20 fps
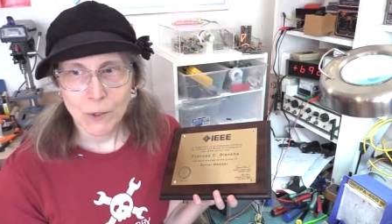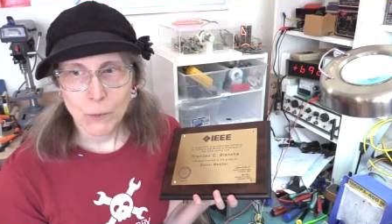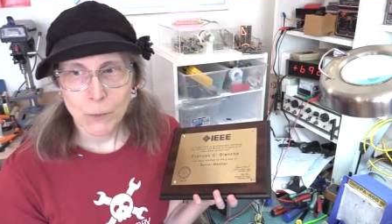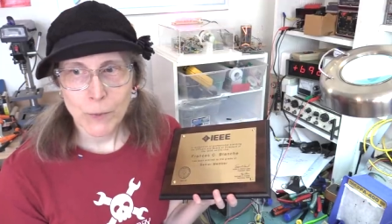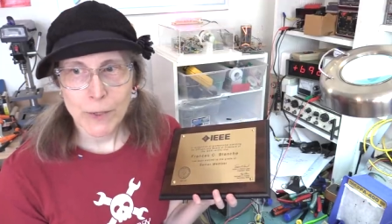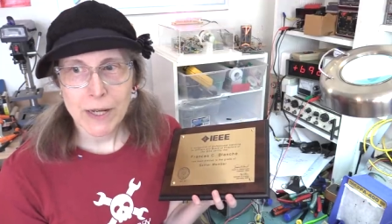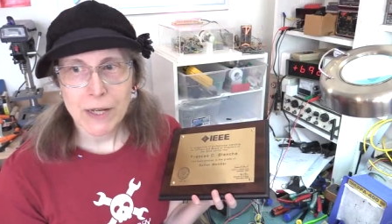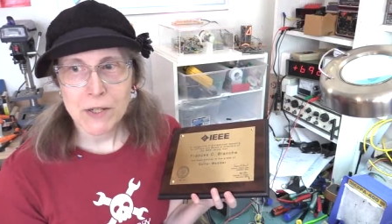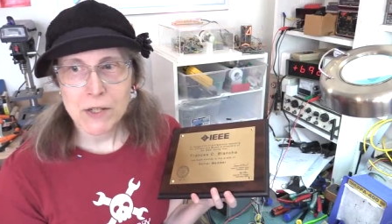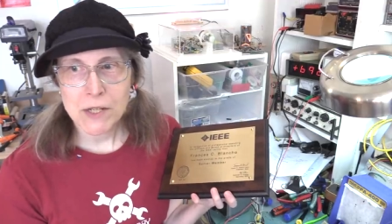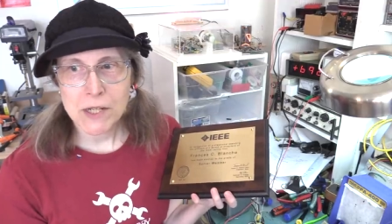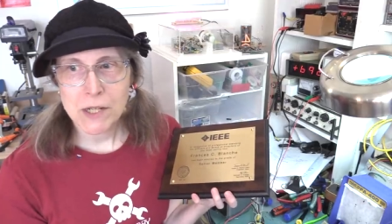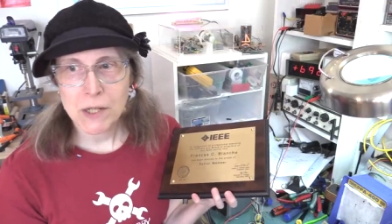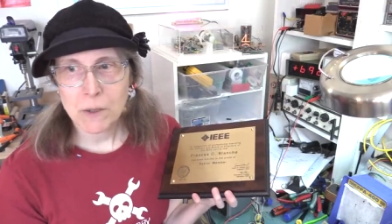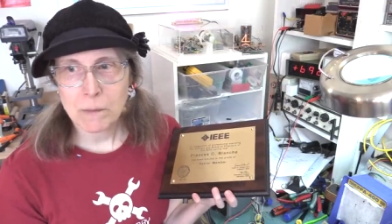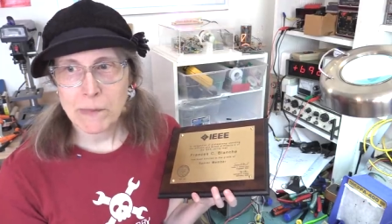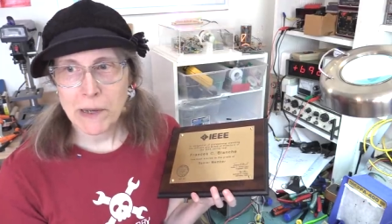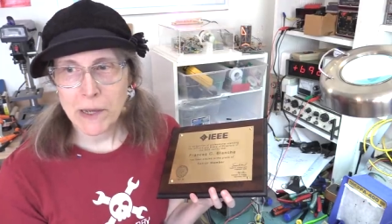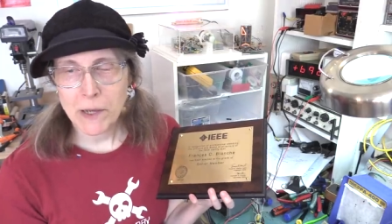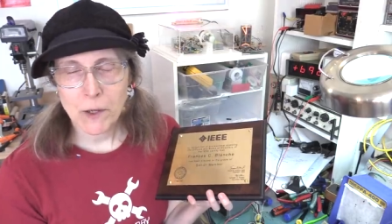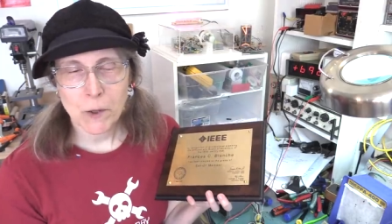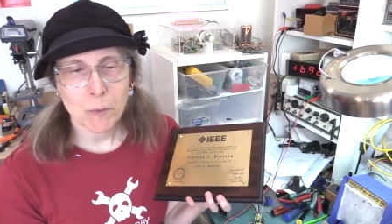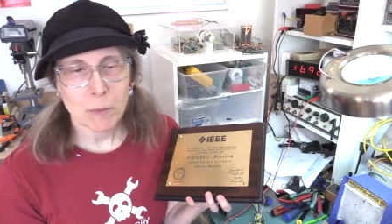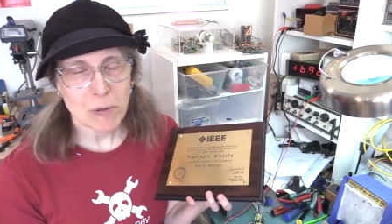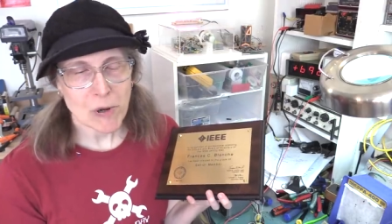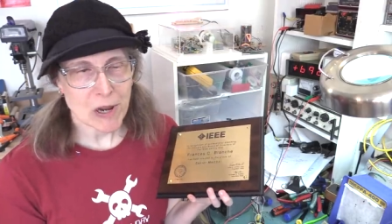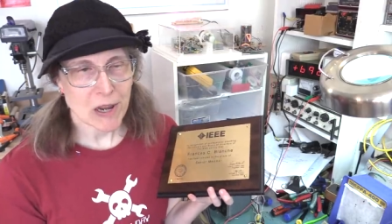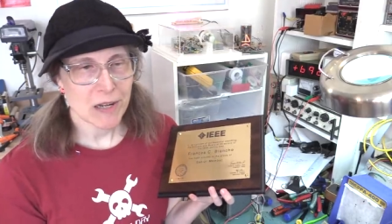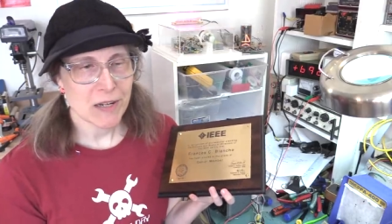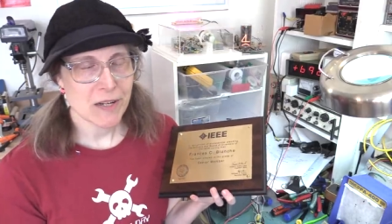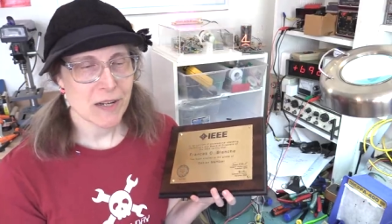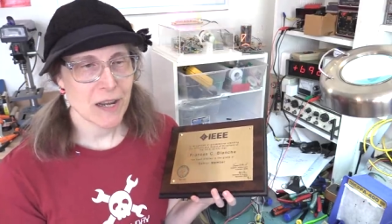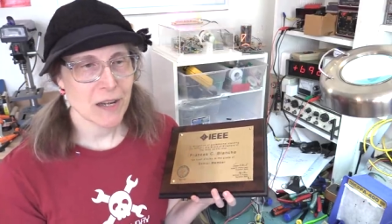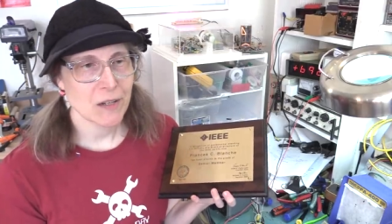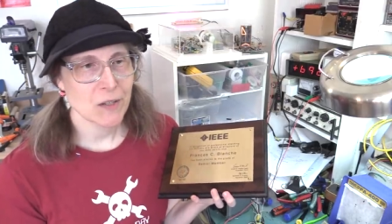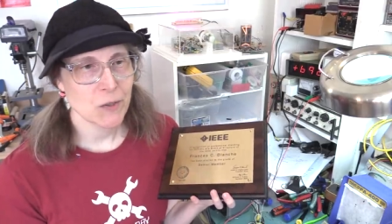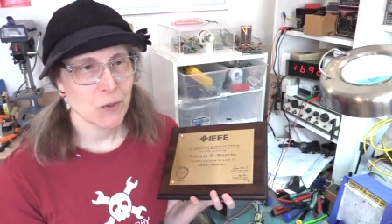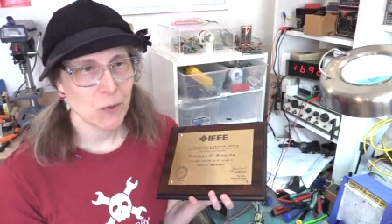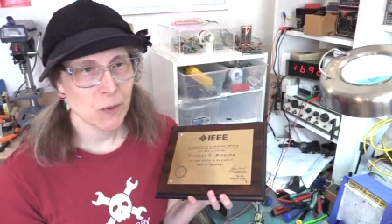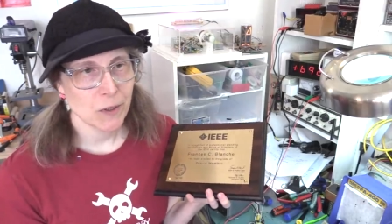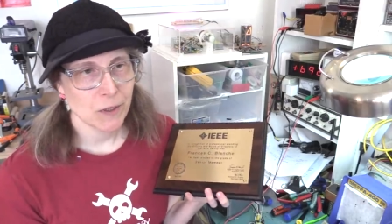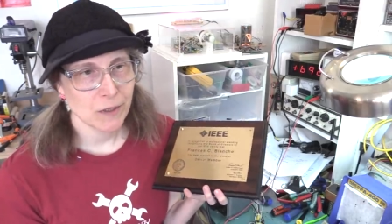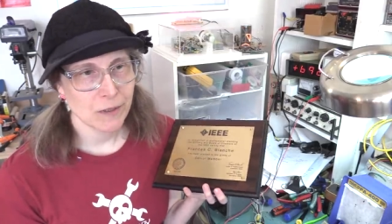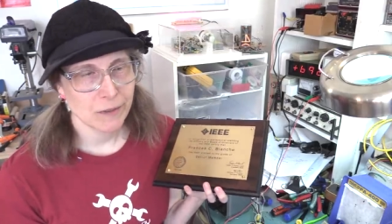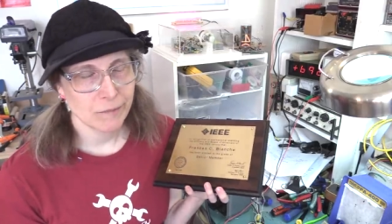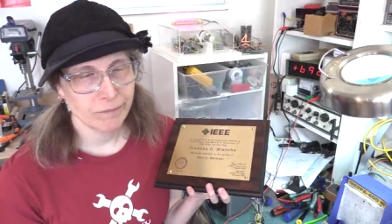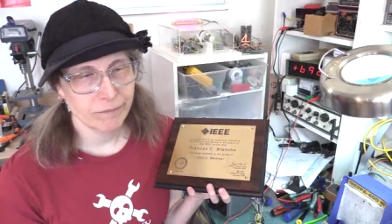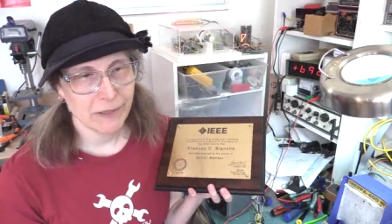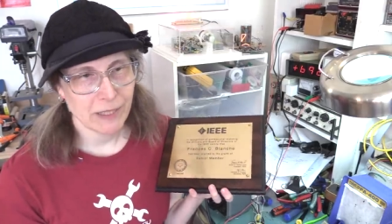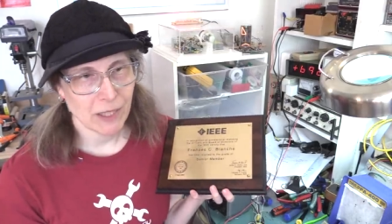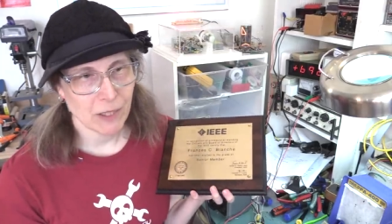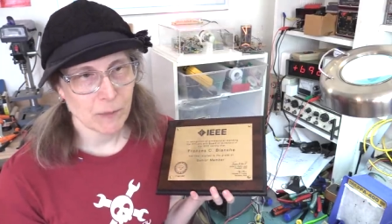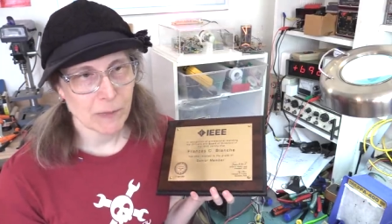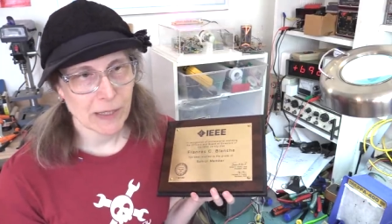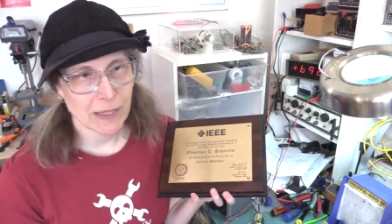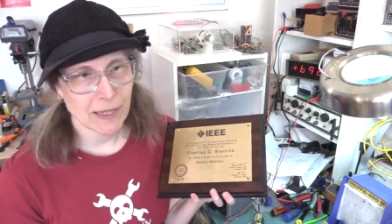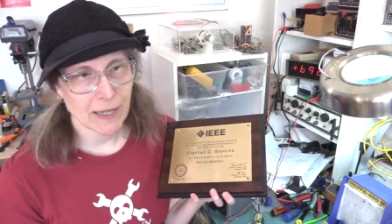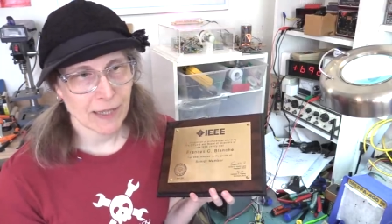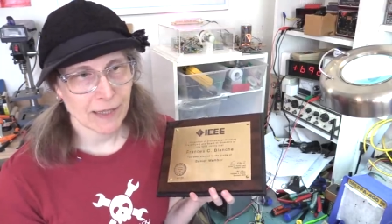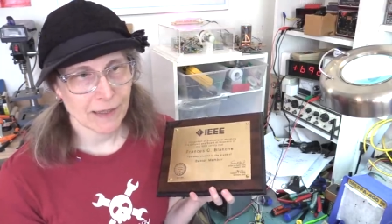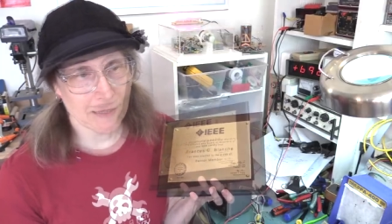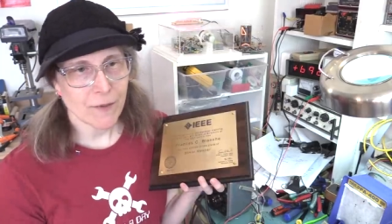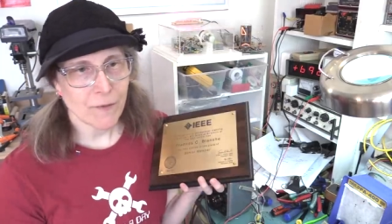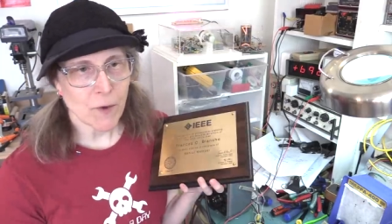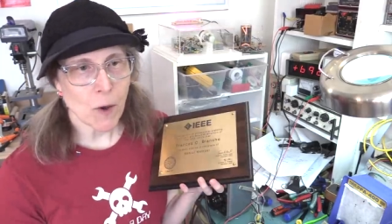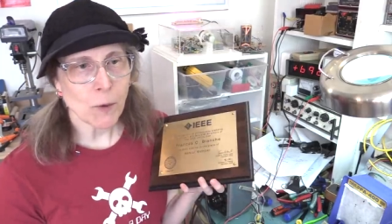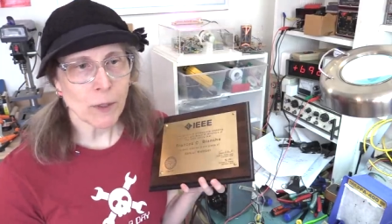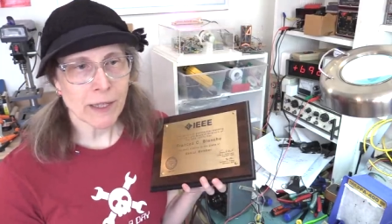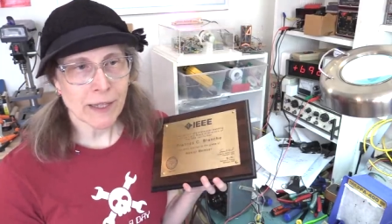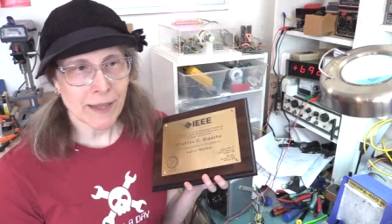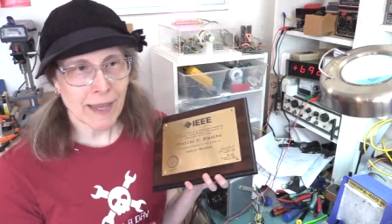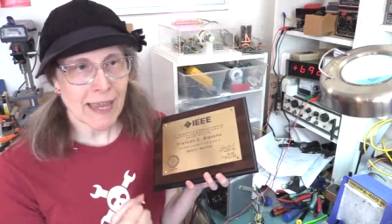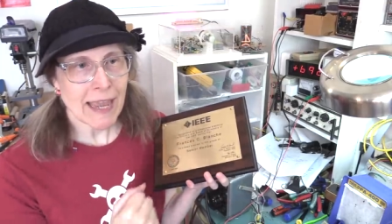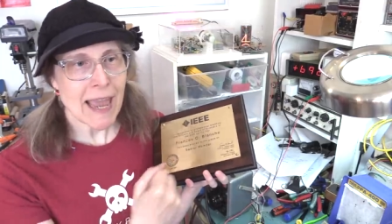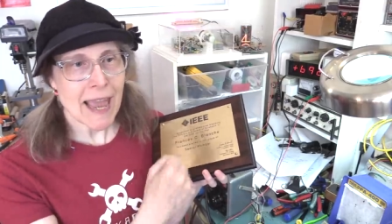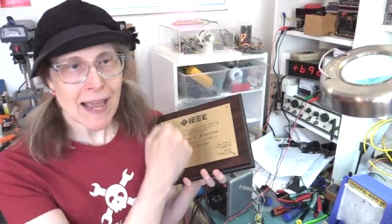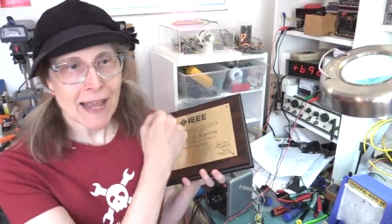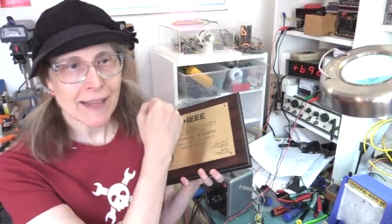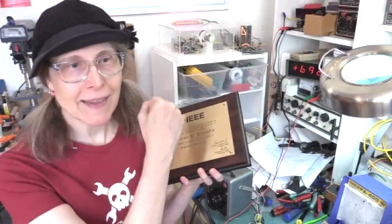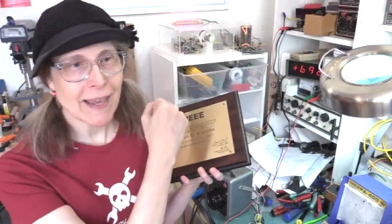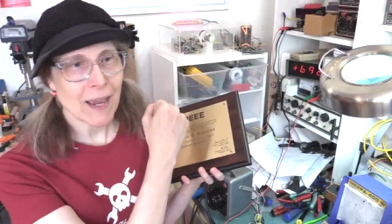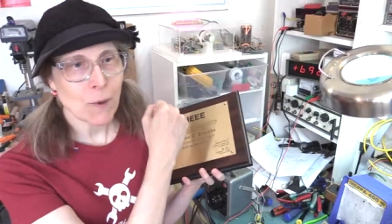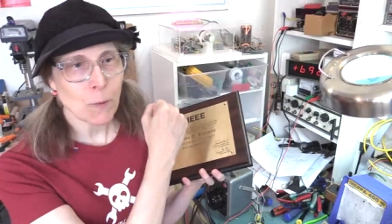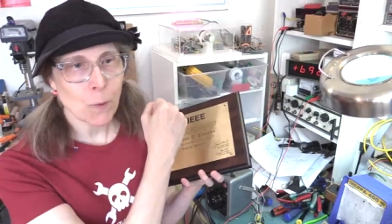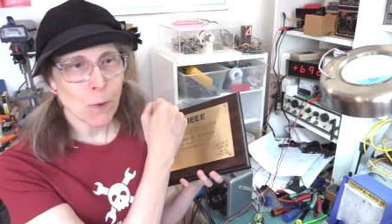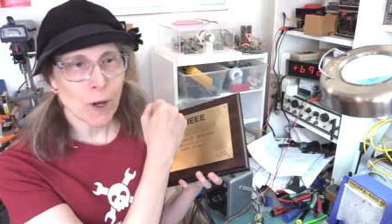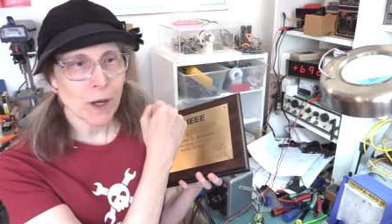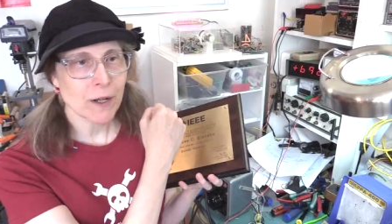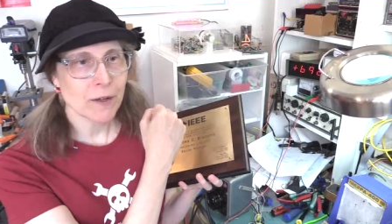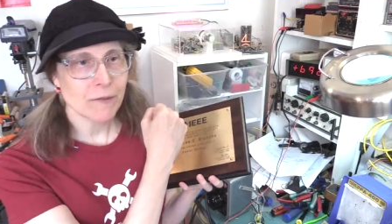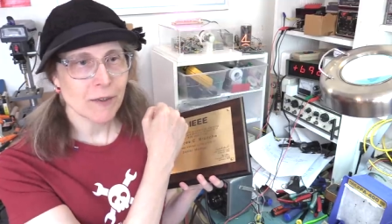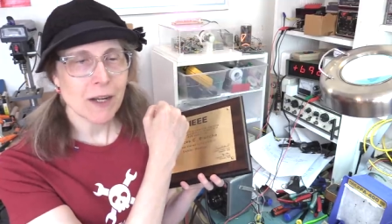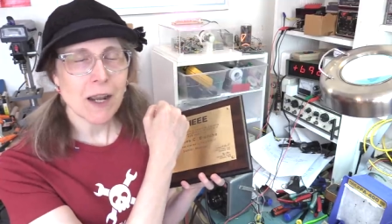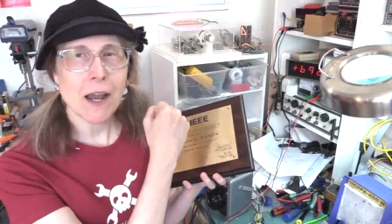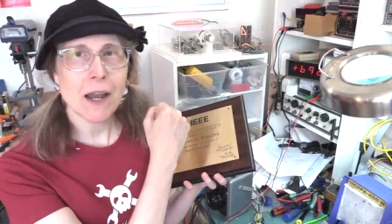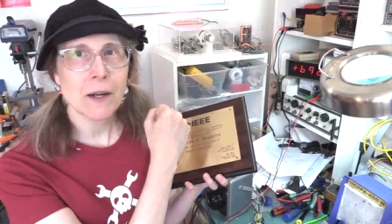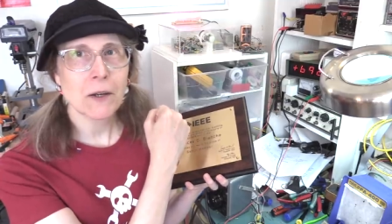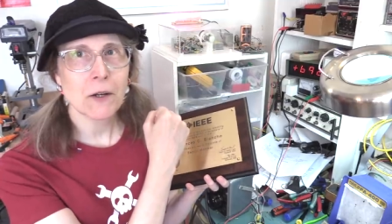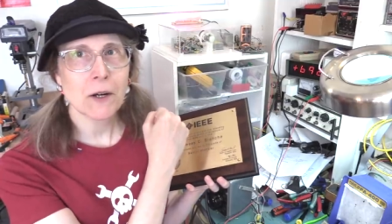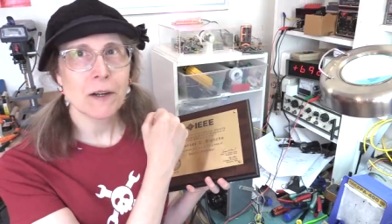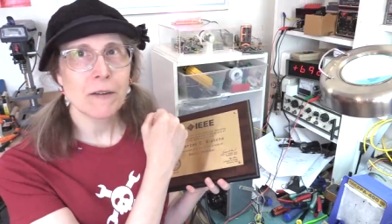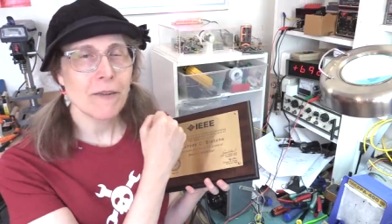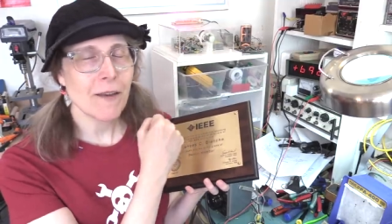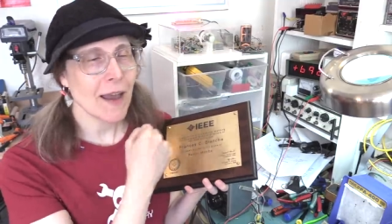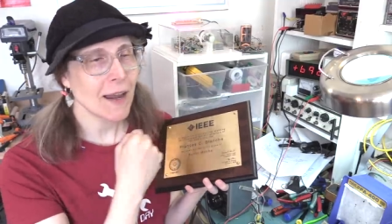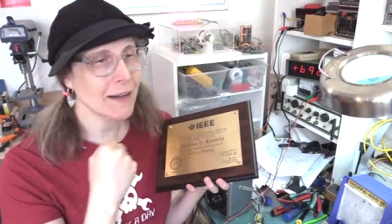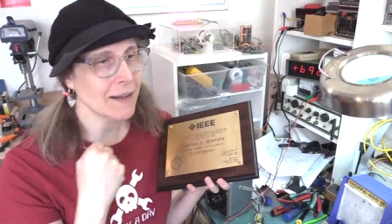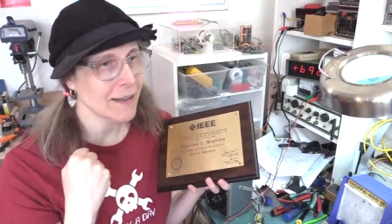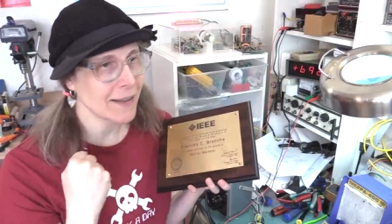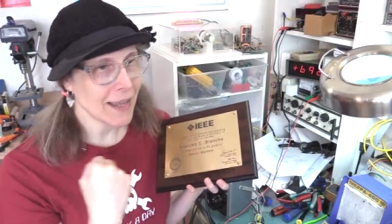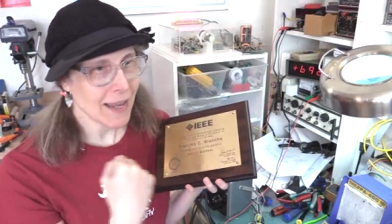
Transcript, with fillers: re-engineer my own projects or tell me that if only they had that one-of-a-kind artifact,